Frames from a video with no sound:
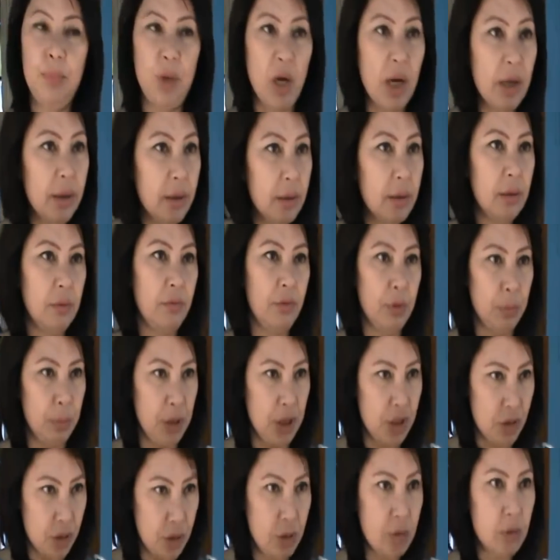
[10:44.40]
prior
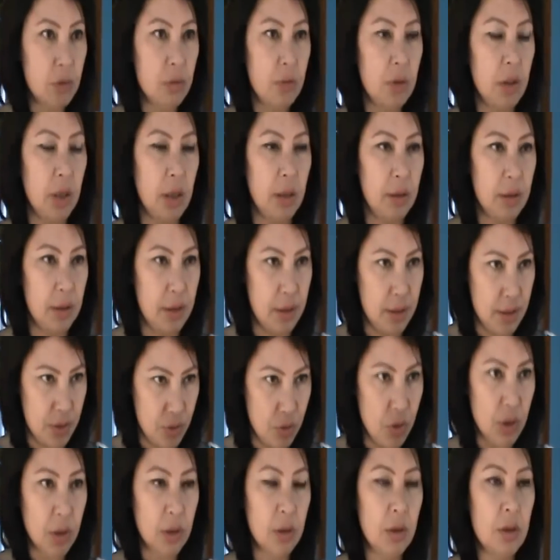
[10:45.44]
information to the other
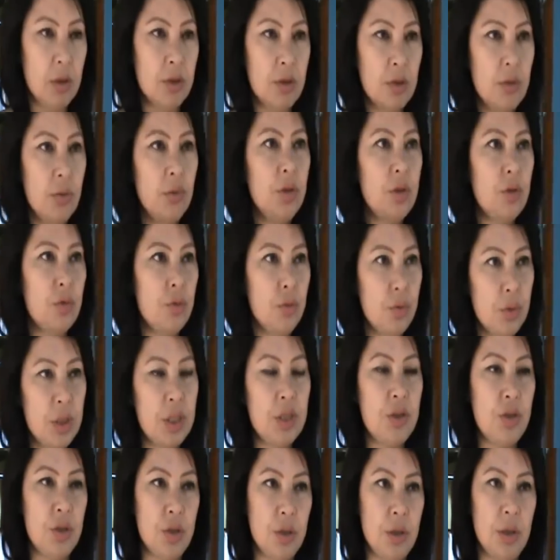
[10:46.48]
district, so to
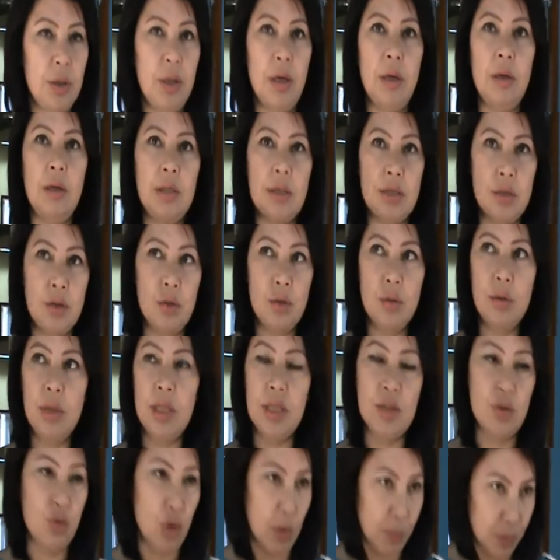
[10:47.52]
ensure that there's
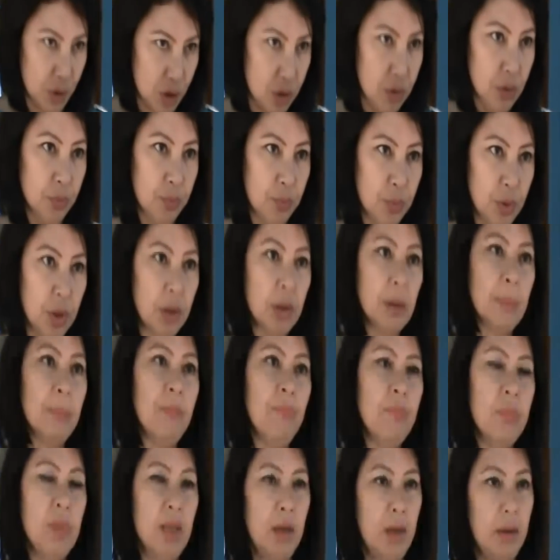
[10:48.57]
no disruption of work
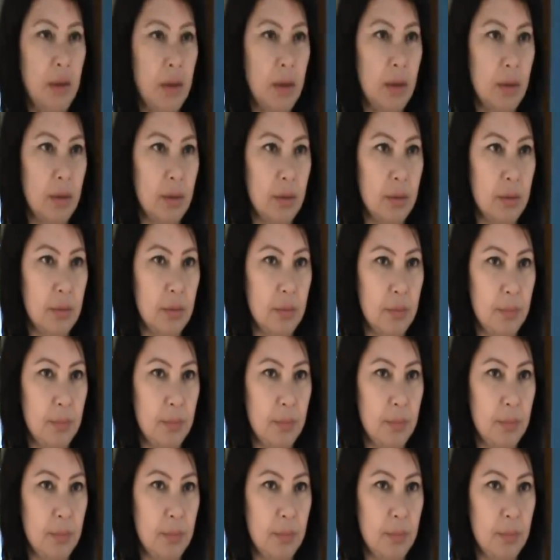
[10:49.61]
and that